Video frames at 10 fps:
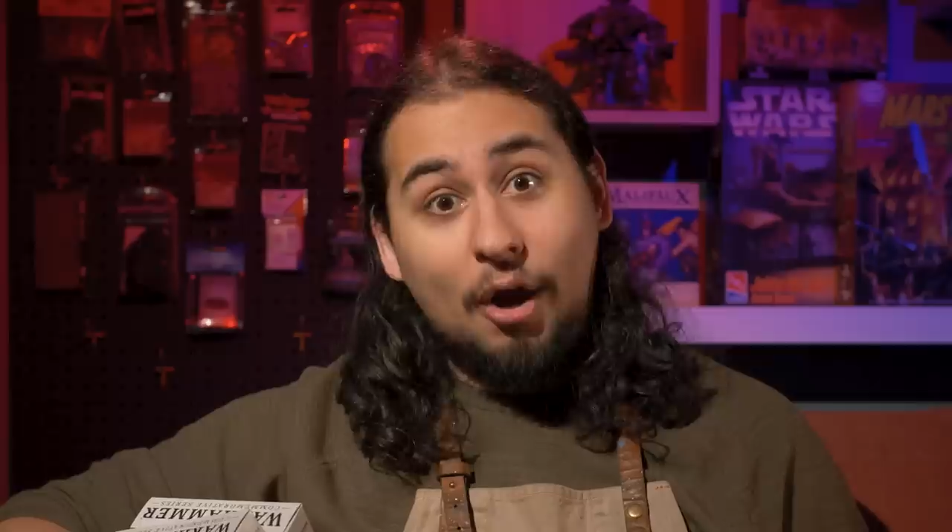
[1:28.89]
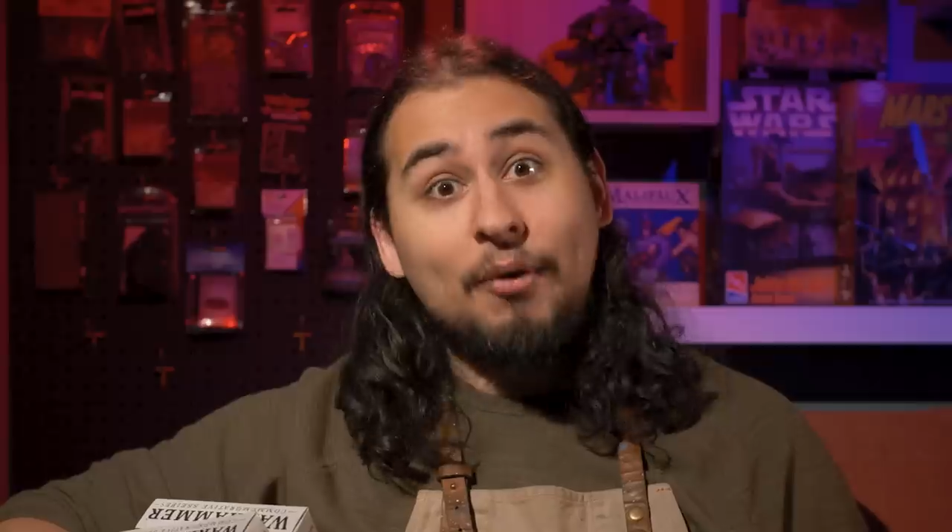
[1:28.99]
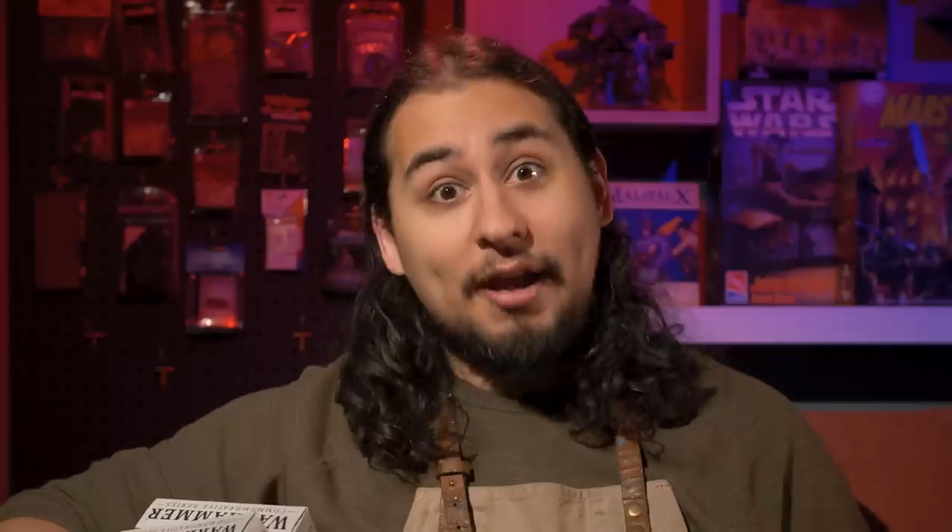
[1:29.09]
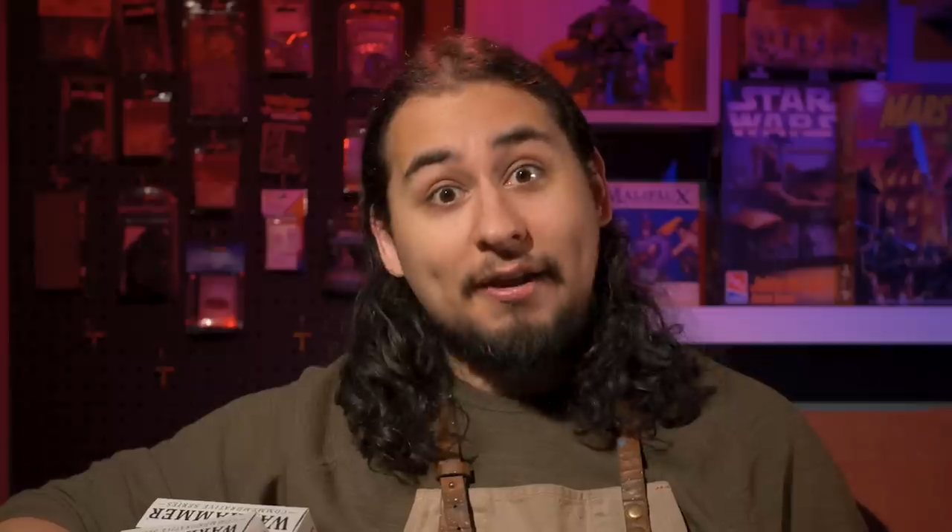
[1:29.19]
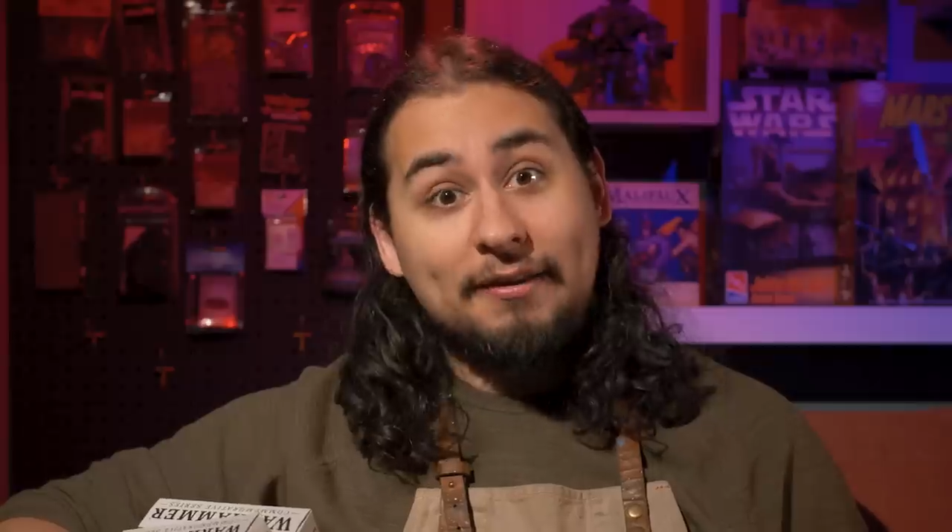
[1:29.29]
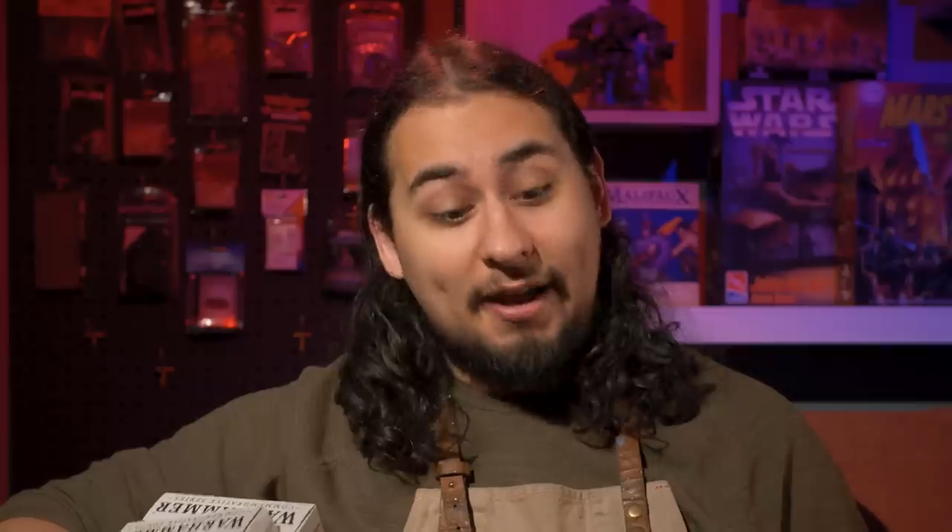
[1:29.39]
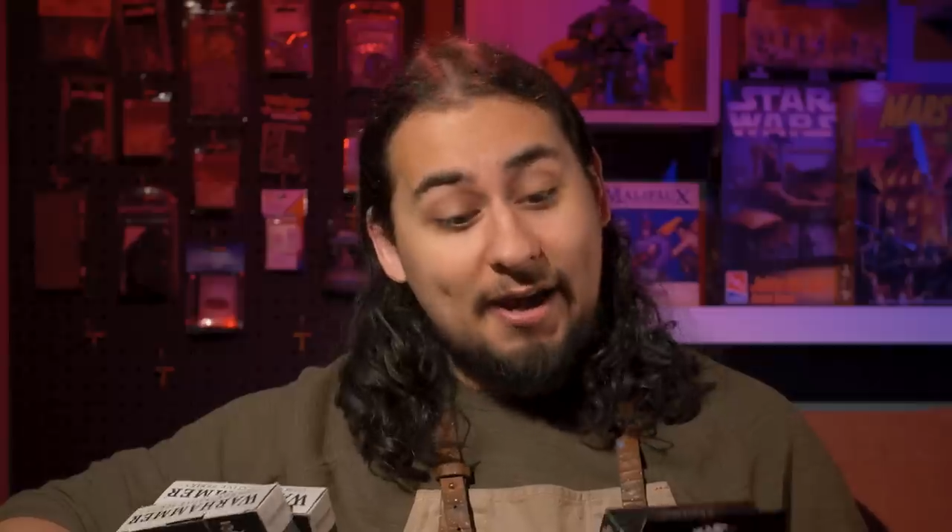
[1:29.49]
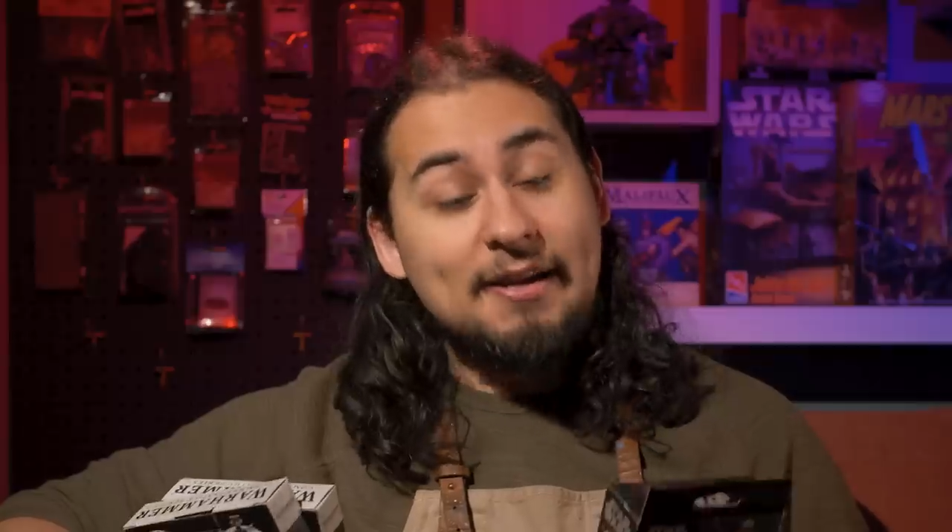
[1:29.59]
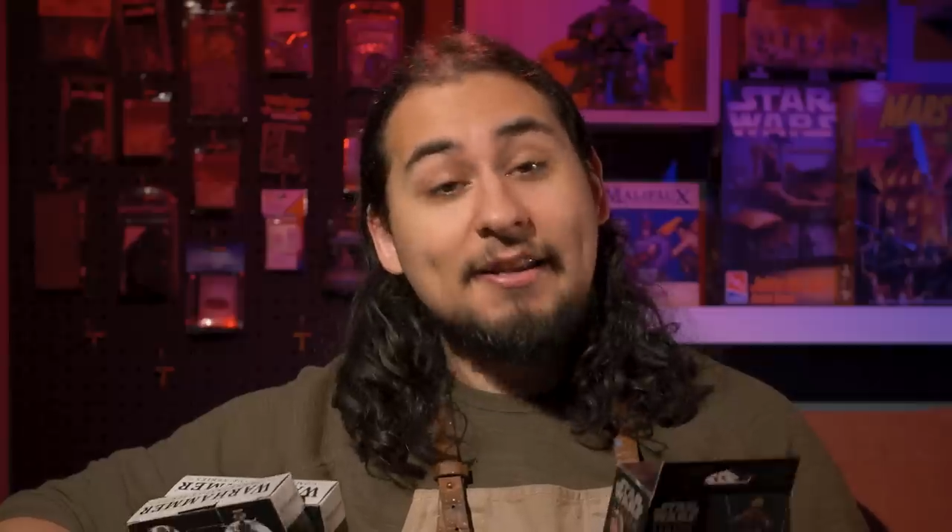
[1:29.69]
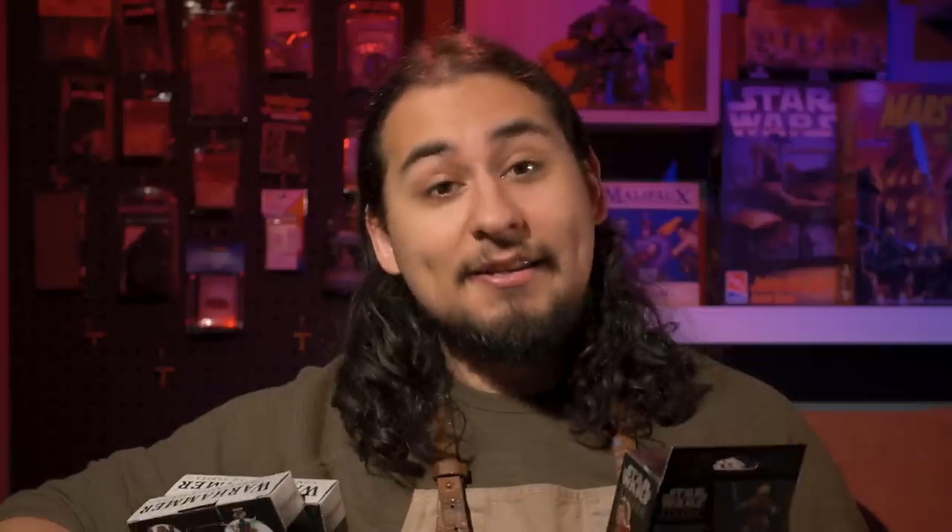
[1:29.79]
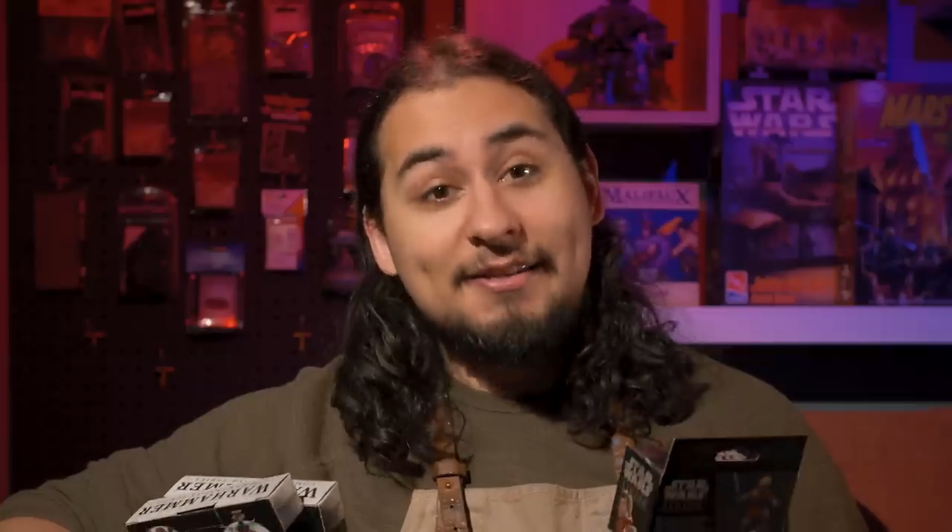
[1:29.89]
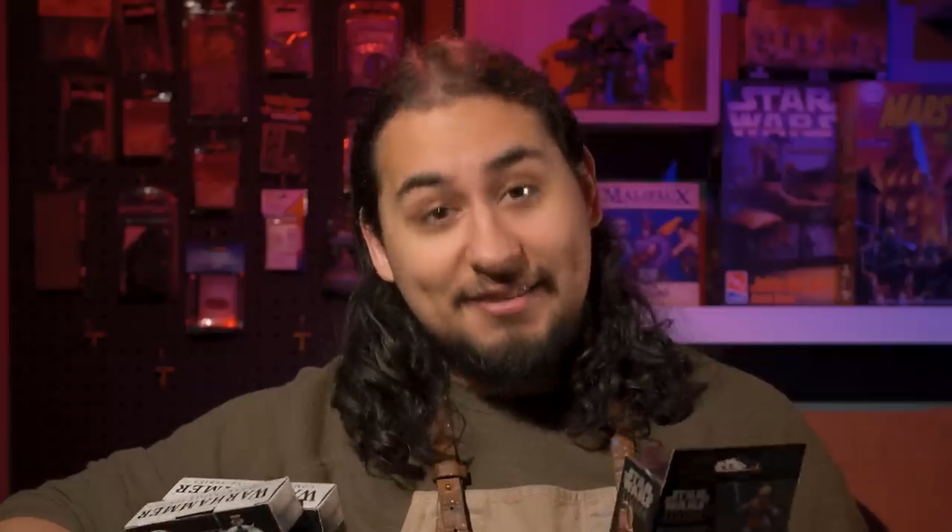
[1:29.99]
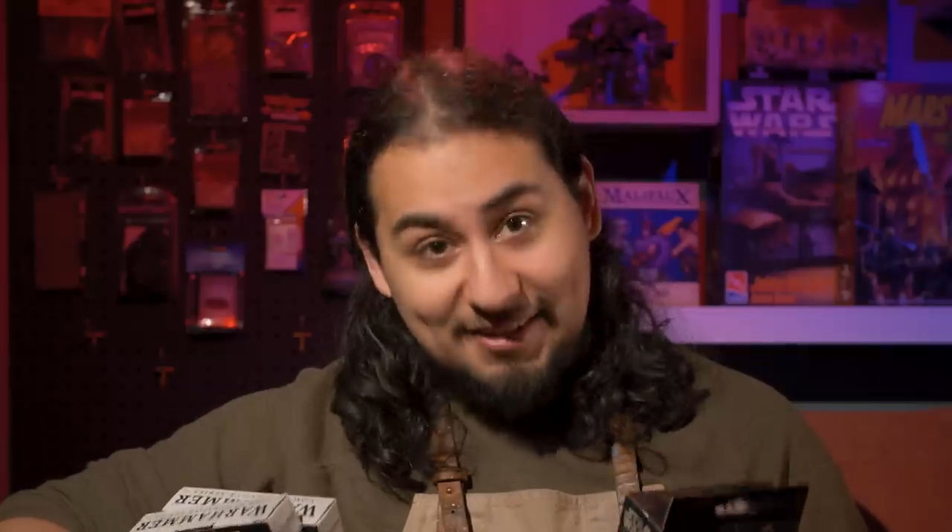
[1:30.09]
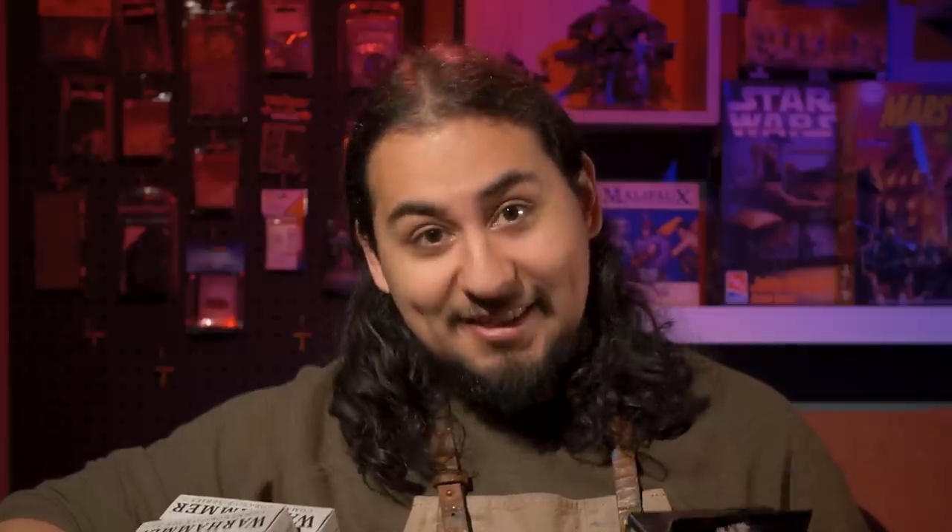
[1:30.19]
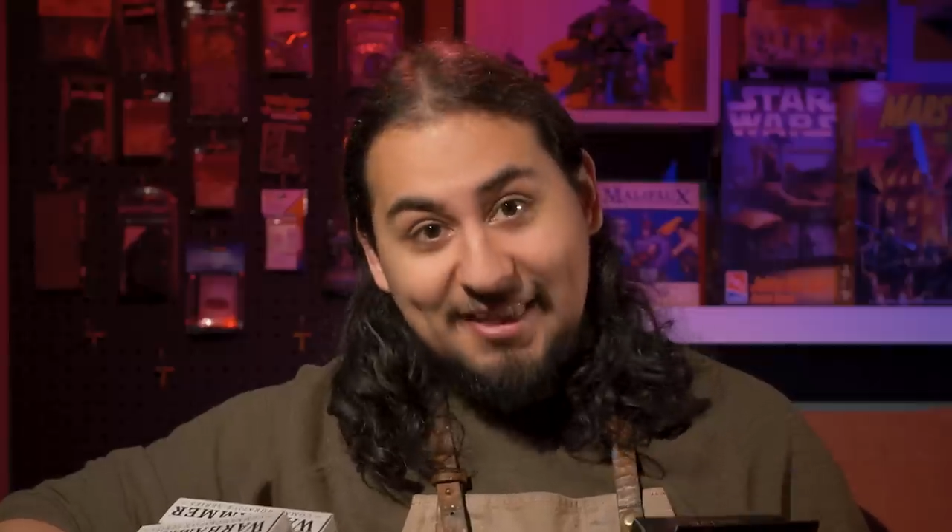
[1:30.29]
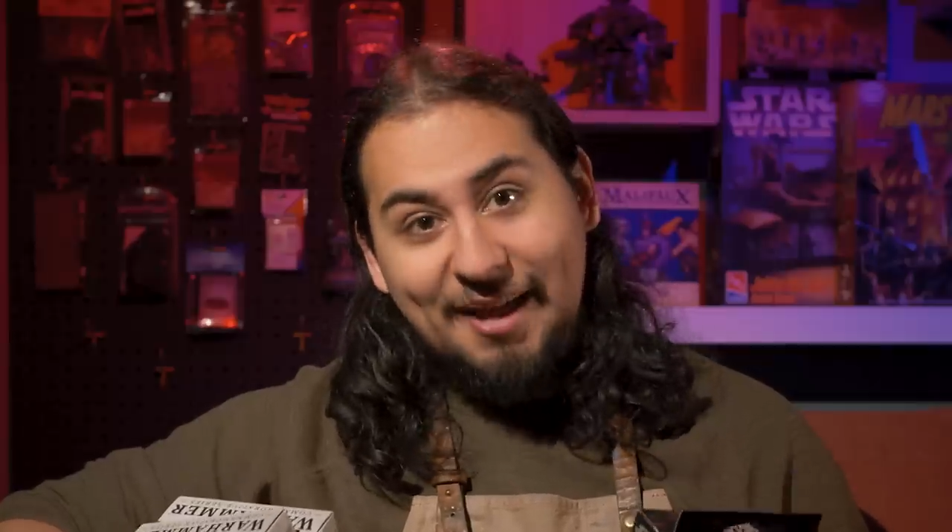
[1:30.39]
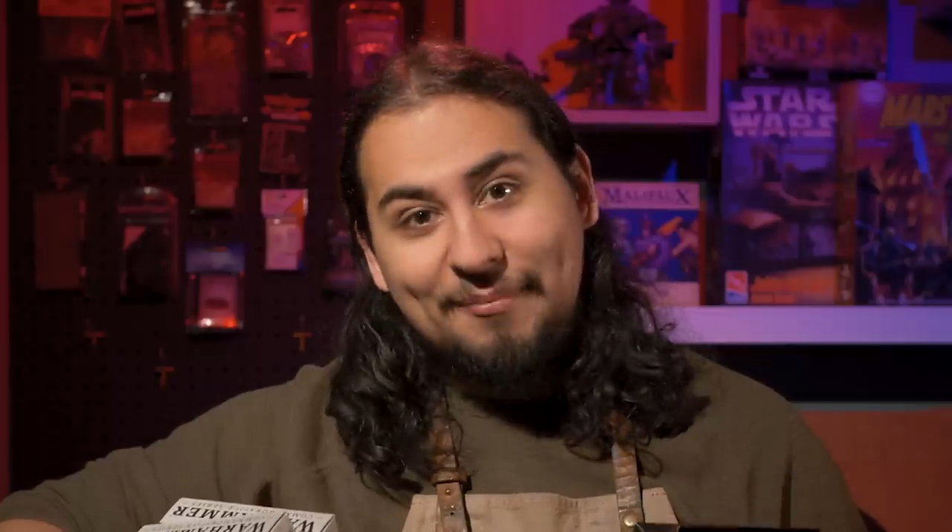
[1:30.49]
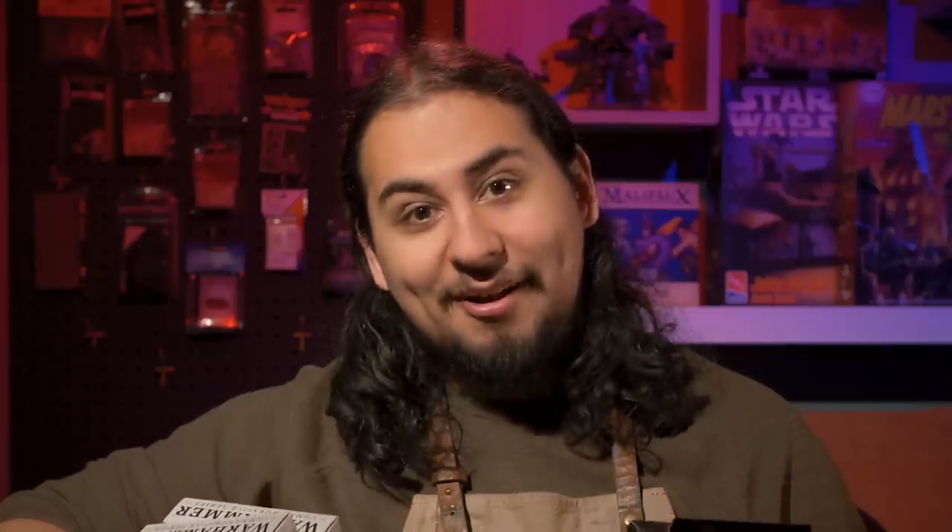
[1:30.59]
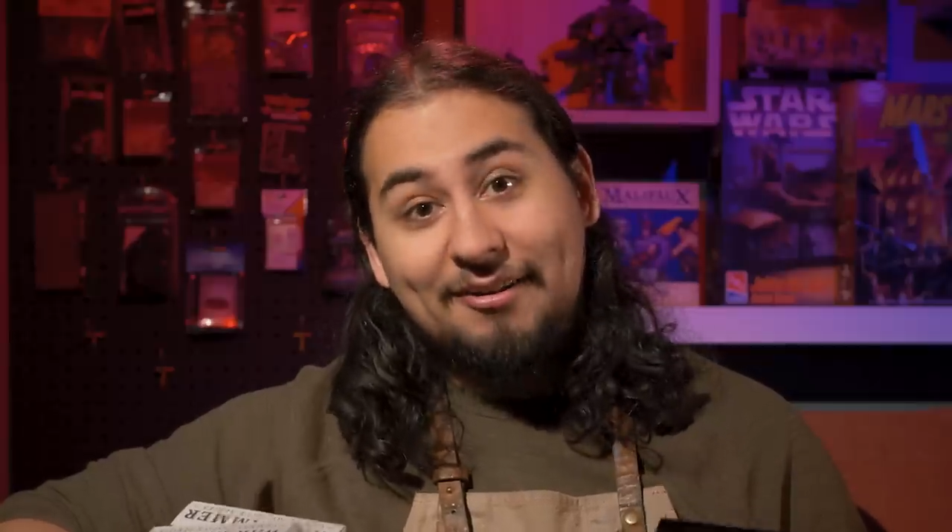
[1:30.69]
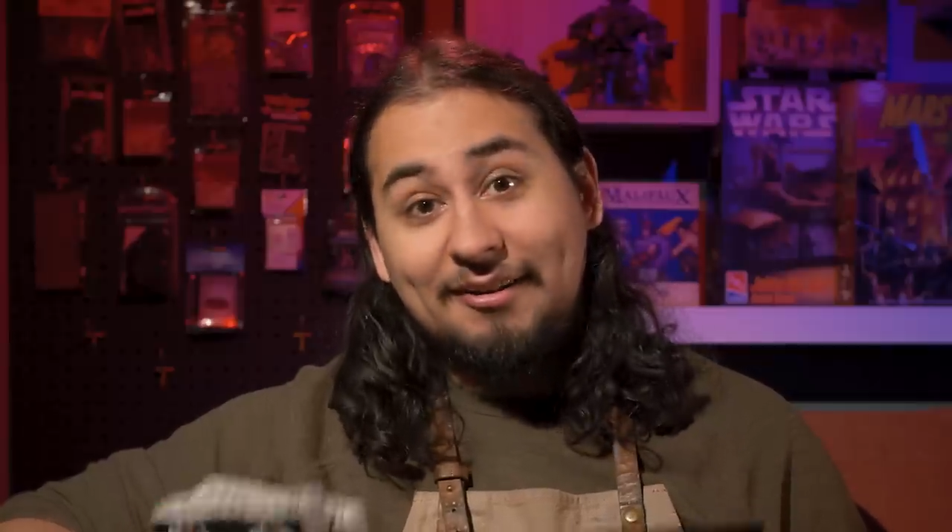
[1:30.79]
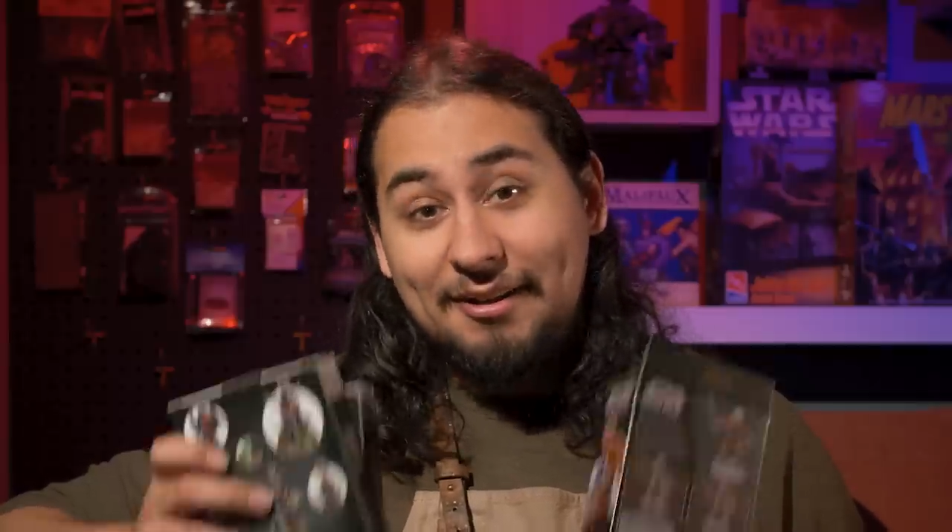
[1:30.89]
oh yeah, I need that model